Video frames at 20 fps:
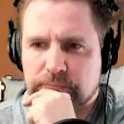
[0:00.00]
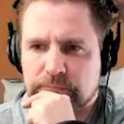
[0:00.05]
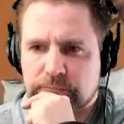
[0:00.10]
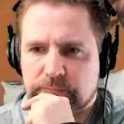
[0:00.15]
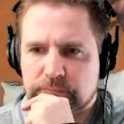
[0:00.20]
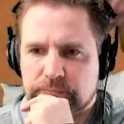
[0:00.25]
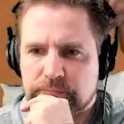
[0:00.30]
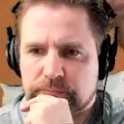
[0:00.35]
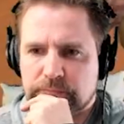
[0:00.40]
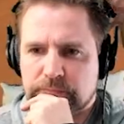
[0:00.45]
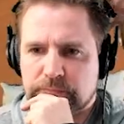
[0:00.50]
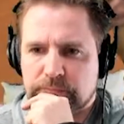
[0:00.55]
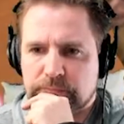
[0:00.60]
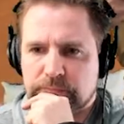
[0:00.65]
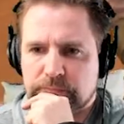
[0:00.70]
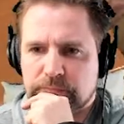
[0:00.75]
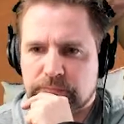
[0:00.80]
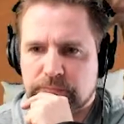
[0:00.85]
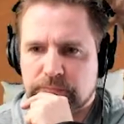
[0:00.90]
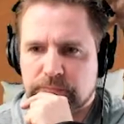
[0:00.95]

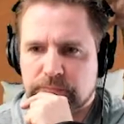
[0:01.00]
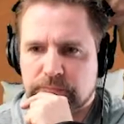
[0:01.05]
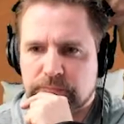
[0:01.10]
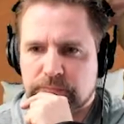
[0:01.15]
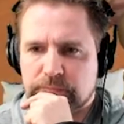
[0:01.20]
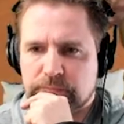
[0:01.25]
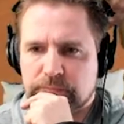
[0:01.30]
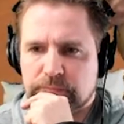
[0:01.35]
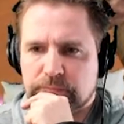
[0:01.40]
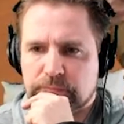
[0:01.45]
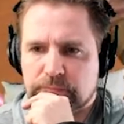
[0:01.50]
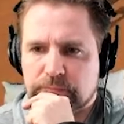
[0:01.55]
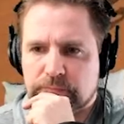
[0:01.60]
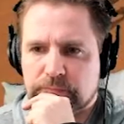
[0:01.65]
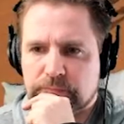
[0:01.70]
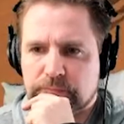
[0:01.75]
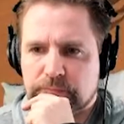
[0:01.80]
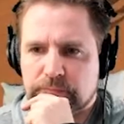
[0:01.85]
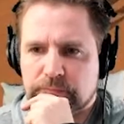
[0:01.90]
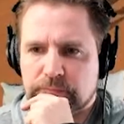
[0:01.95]

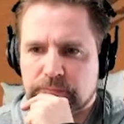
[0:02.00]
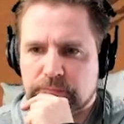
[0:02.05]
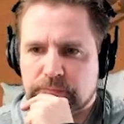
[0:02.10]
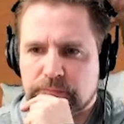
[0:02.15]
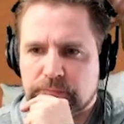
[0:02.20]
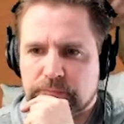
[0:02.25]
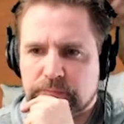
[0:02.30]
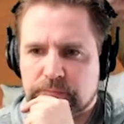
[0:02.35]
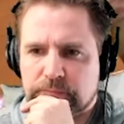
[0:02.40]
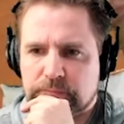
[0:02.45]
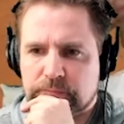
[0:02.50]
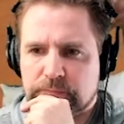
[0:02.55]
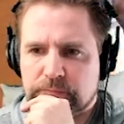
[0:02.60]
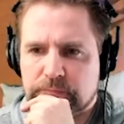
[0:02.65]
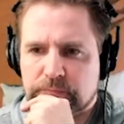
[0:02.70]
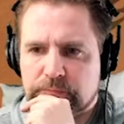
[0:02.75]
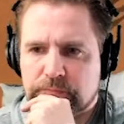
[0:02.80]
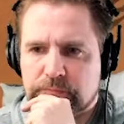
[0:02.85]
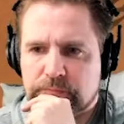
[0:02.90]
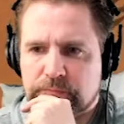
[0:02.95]

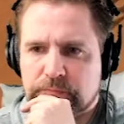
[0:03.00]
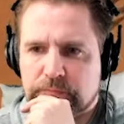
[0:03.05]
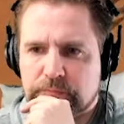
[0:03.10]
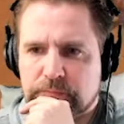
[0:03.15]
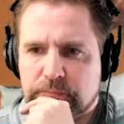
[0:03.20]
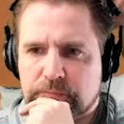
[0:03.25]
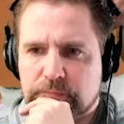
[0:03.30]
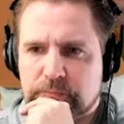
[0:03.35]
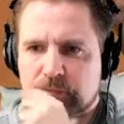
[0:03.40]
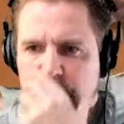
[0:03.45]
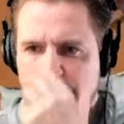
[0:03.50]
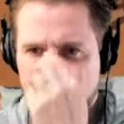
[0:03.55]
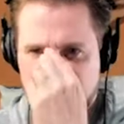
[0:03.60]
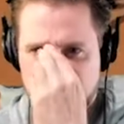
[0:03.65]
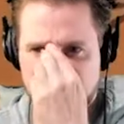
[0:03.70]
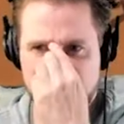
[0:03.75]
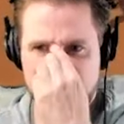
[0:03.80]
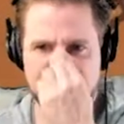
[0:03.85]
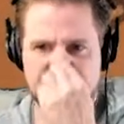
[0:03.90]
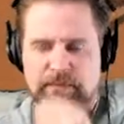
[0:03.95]

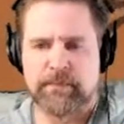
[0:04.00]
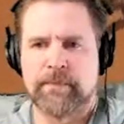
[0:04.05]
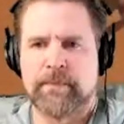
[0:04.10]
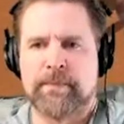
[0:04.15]
Nobody speaks.